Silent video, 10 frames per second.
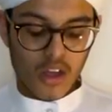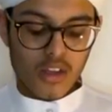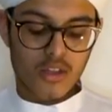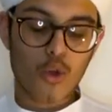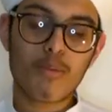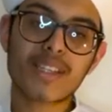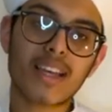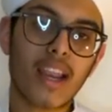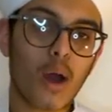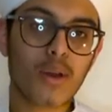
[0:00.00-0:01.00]
So we must
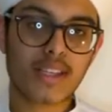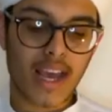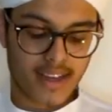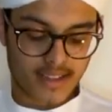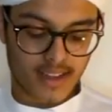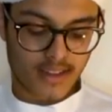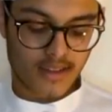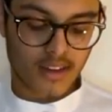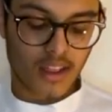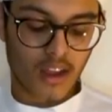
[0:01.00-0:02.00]
allow His Excellence
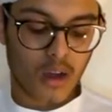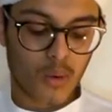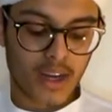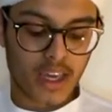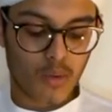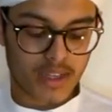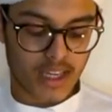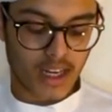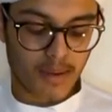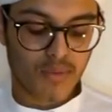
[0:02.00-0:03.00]
sallallahu alaihi
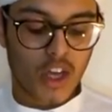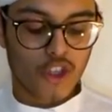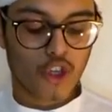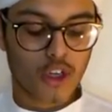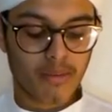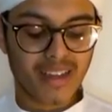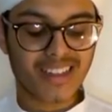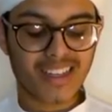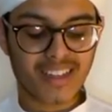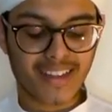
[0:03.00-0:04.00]
wasallam to remain
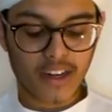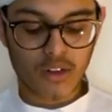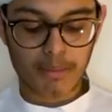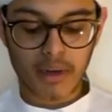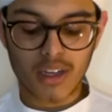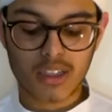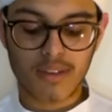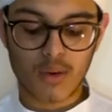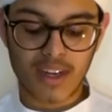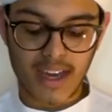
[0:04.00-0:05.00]
an integral part of
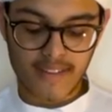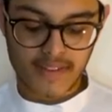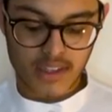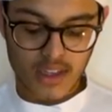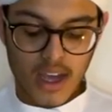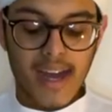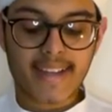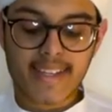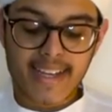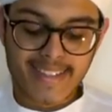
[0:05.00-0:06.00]
our lives
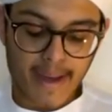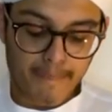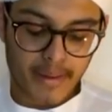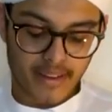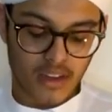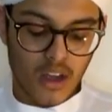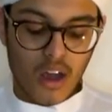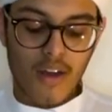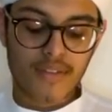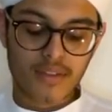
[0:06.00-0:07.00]
as an example
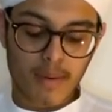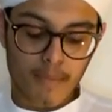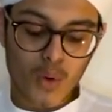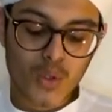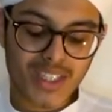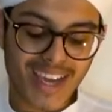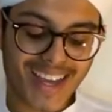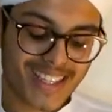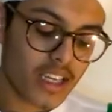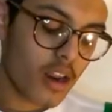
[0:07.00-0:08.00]
of the most
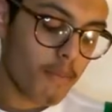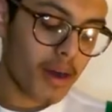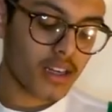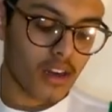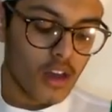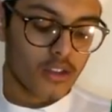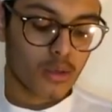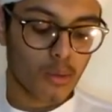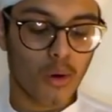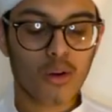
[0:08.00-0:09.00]
excellent man
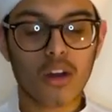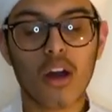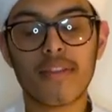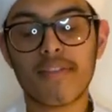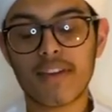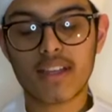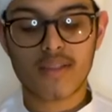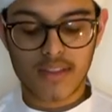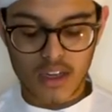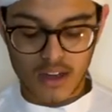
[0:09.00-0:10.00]
to walk on the face
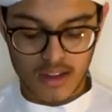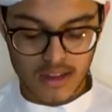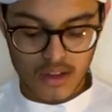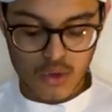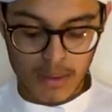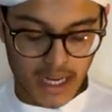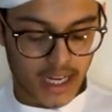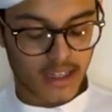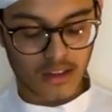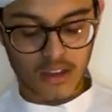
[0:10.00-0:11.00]
of the earth.
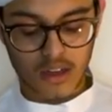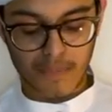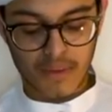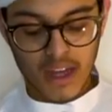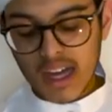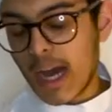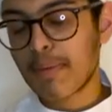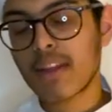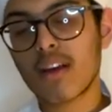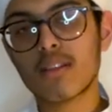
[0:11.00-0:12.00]
Subhanallah. I
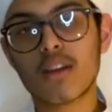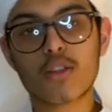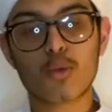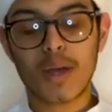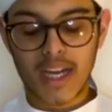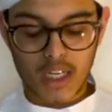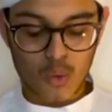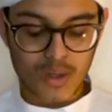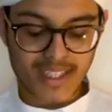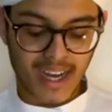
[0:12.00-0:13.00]
pray that Allah subhanahu
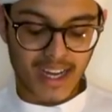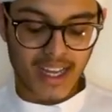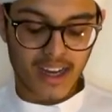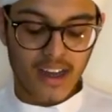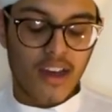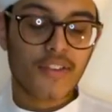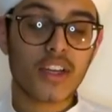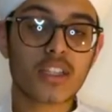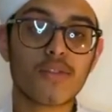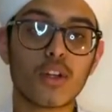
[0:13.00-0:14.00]
wa ta'ala
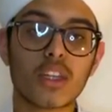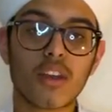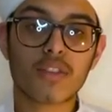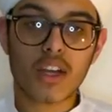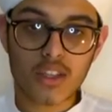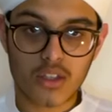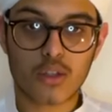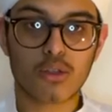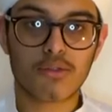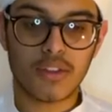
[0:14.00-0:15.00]
first of all gives us the
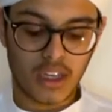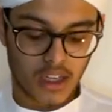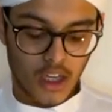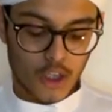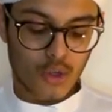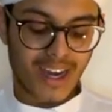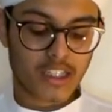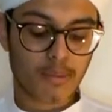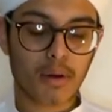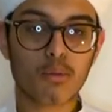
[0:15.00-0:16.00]
tawfiq to
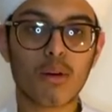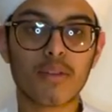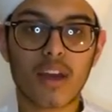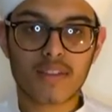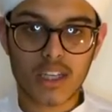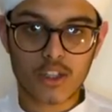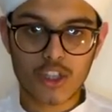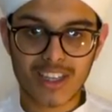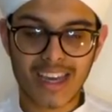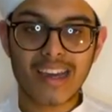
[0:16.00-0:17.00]
act upon what we have said
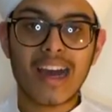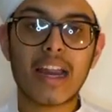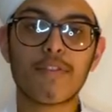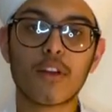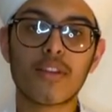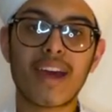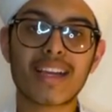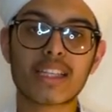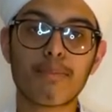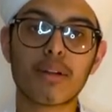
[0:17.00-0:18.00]
today and follow the
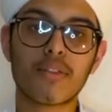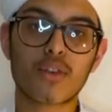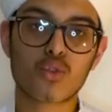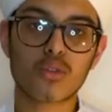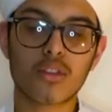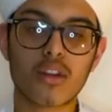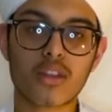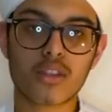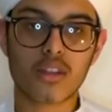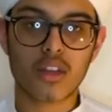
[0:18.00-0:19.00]
example of Rasulullah
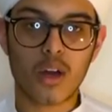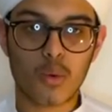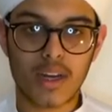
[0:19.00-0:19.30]
sallallahu